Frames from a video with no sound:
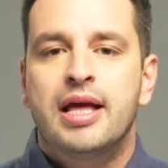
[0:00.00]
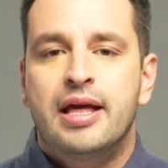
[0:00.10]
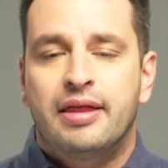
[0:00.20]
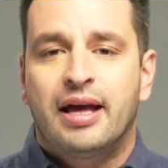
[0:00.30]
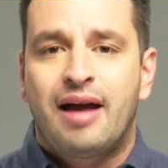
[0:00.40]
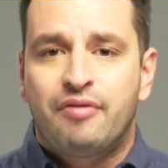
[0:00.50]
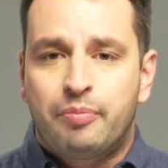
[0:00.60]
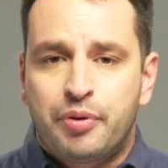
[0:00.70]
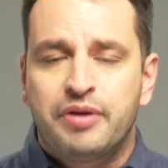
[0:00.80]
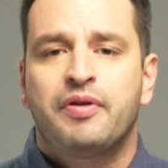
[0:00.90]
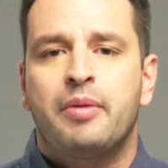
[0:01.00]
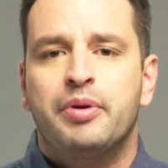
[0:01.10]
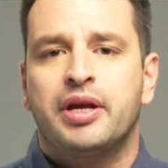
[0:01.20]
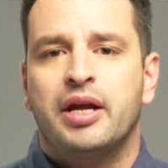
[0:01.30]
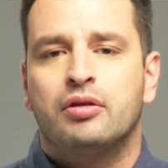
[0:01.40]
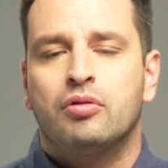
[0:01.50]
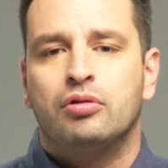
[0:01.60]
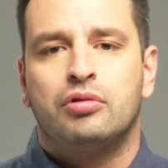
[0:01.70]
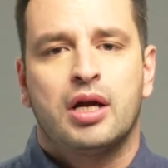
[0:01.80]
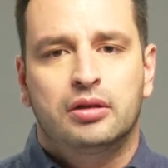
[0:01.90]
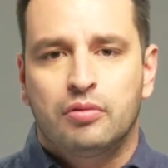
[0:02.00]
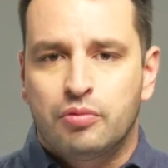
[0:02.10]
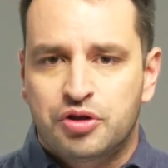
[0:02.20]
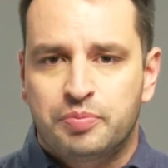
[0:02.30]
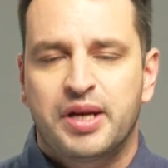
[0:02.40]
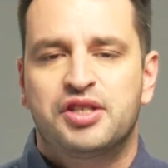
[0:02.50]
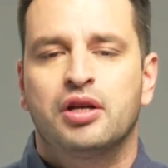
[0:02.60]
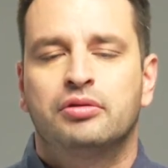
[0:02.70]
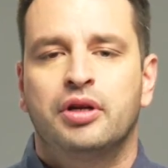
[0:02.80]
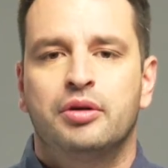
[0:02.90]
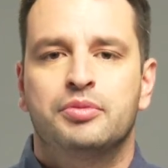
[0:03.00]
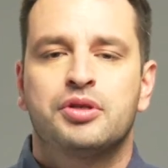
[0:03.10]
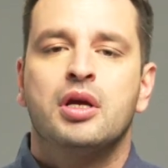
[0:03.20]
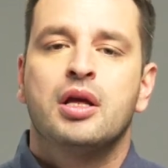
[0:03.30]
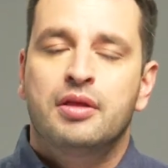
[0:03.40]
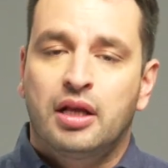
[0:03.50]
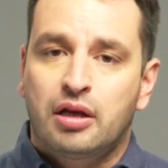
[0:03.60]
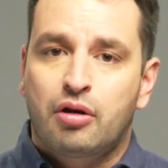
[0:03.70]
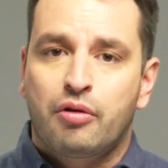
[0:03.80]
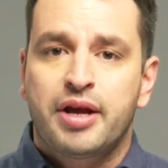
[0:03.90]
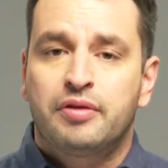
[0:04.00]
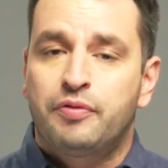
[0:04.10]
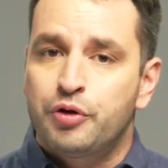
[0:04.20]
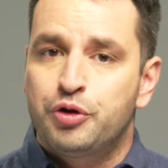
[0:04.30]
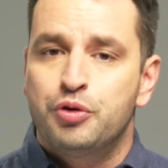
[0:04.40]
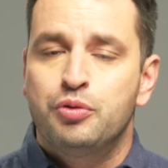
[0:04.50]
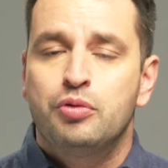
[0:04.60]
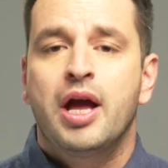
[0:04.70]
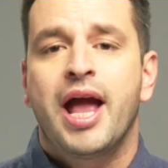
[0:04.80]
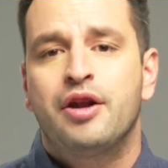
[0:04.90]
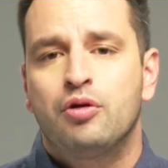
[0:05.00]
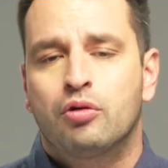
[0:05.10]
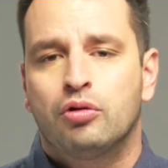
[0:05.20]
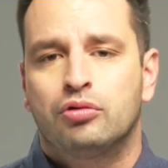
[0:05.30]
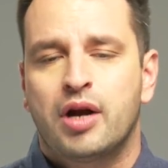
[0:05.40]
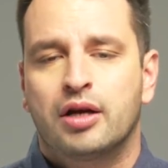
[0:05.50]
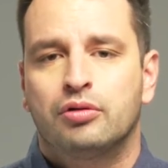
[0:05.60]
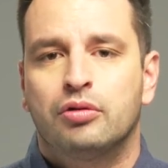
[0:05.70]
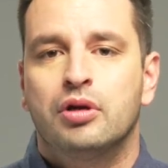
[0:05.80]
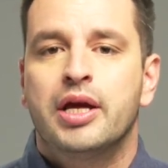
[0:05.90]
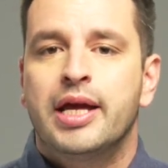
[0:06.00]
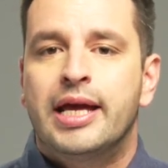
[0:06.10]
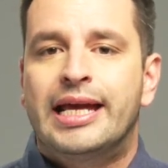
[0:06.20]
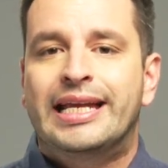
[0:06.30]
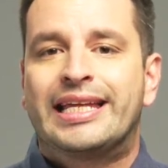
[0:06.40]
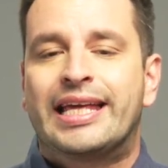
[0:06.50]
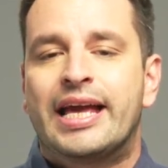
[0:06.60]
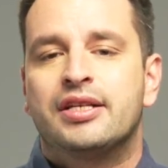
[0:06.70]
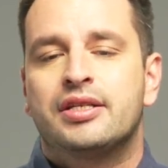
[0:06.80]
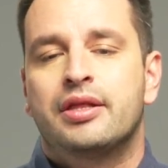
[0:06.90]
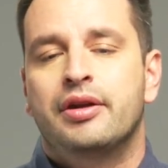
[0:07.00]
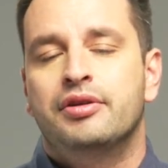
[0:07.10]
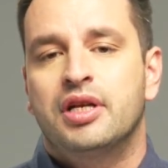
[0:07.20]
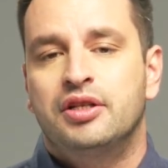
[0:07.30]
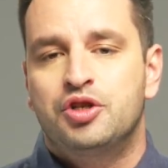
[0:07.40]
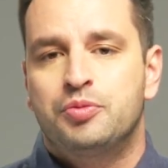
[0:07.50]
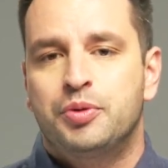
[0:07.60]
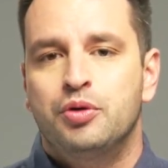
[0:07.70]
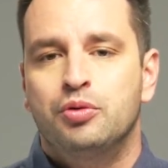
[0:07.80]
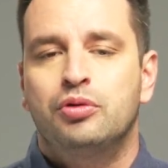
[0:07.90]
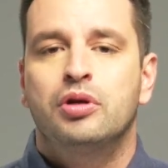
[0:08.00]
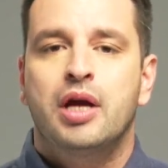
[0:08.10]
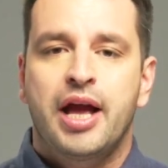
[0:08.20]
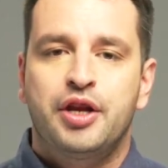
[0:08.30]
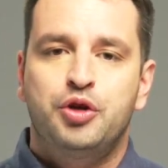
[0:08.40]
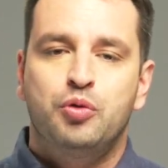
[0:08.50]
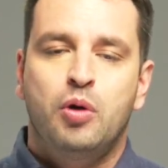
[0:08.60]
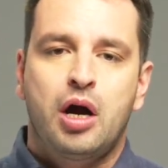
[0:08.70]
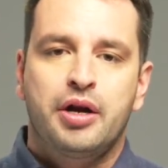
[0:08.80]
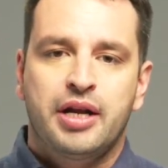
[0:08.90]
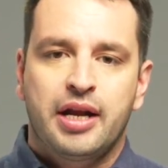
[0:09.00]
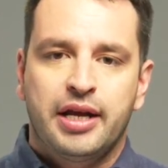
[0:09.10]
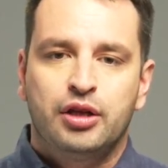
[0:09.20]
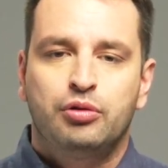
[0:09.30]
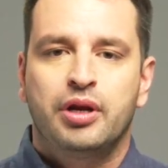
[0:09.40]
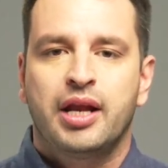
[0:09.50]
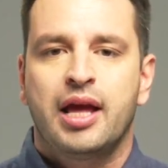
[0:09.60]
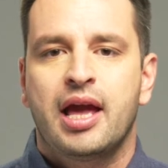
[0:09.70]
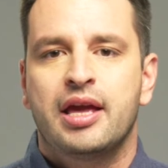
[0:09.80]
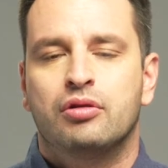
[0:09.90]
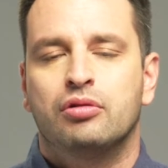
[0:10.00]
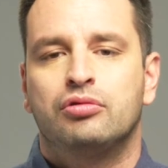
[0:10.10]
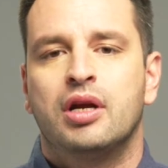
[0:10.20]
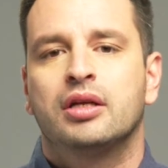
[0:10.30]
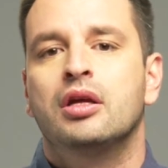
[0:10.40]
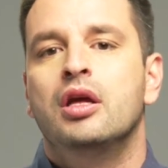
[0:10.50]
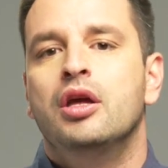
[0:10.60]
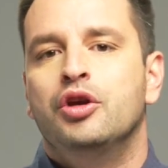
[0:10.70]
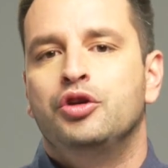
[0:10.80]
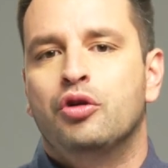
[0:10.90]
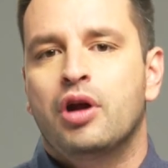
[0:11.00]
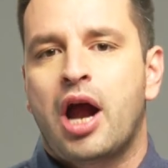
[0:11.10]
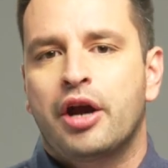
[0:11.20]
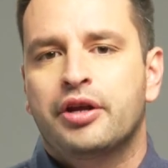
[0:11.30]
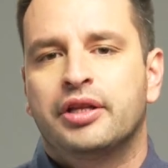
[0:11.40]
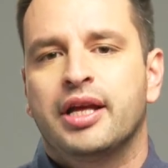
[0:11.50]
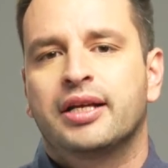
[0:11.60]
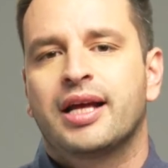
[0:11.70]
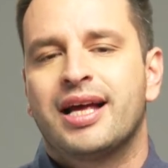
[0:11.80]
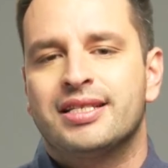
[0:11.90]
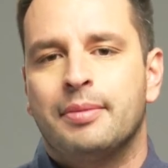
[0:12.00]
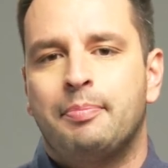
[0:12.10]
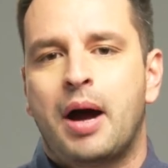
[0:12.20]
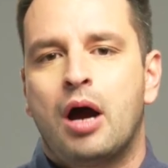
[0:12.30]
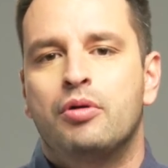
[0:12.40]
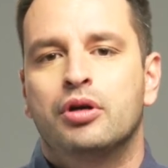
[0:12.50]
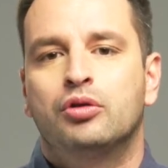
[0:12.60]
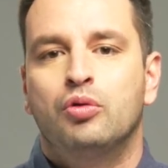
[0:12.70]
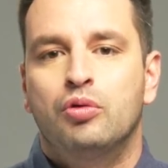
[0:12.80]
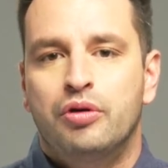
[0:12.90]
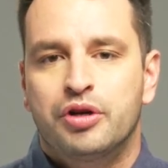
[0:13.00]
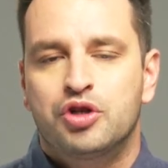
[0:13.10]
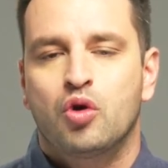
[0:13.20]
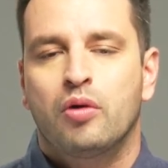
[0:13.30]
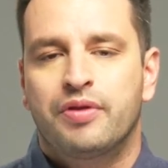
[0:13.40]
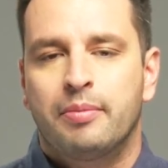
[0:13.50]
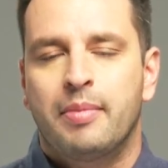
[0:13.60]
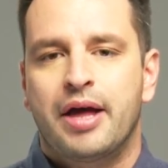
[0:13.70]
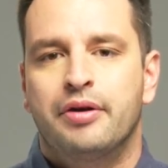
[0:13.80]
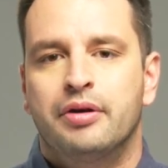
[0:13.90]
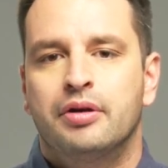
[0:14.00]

They have a prefabricated contract with special terms that are great for you and your contractor. In case there's a dispute and you are into an AIA contract, your architect has the power to resolve the matter.